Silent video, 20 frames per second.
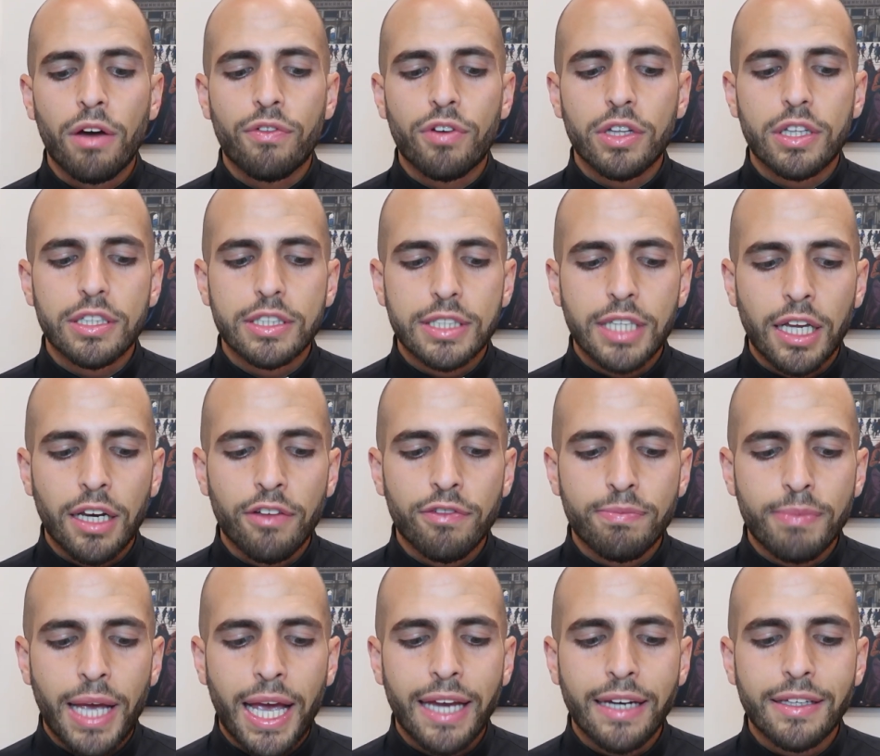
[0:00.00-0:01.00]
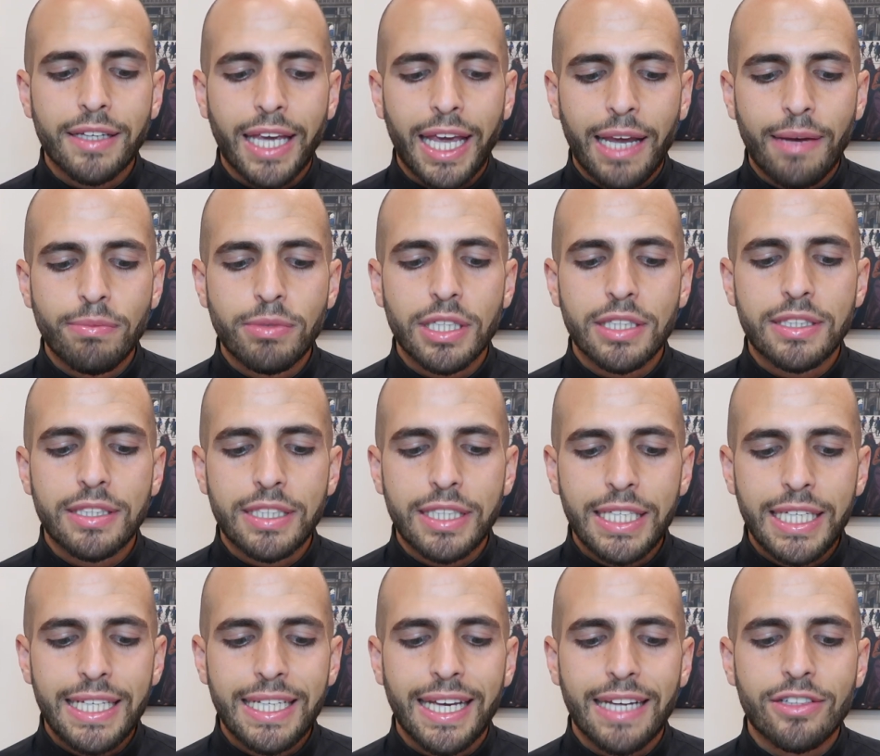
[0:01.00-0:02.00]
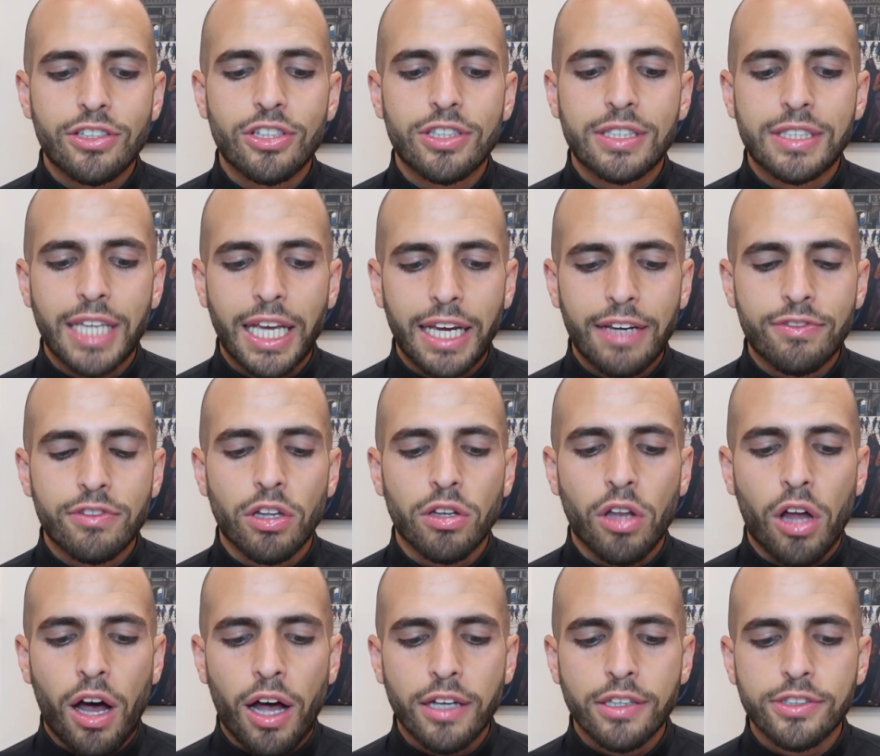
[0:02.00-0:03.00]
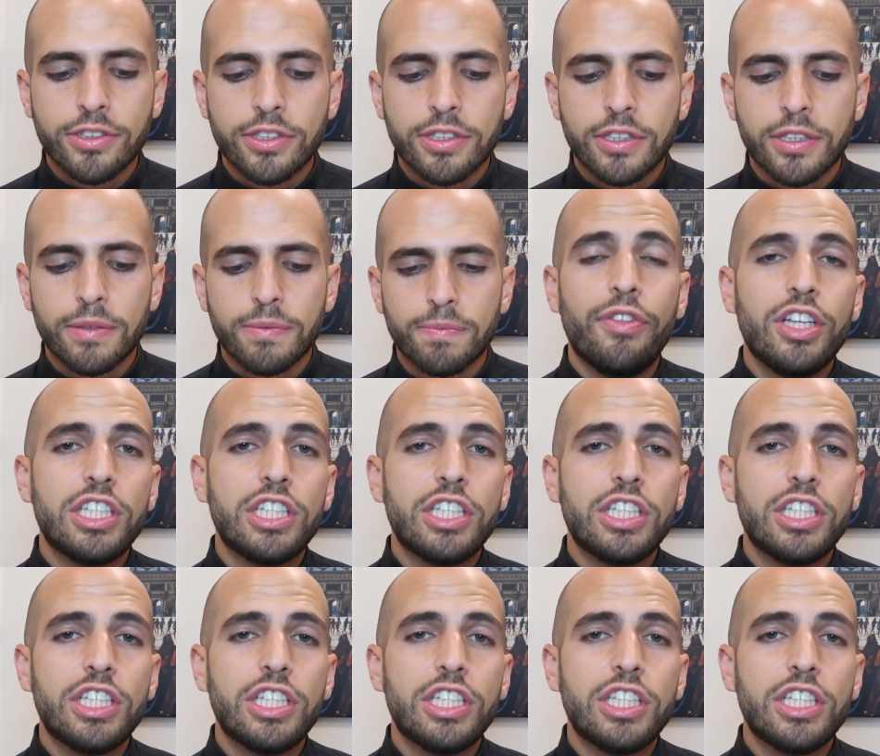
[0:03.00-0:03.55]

For the Son of Man came to seek and to save the lost.'"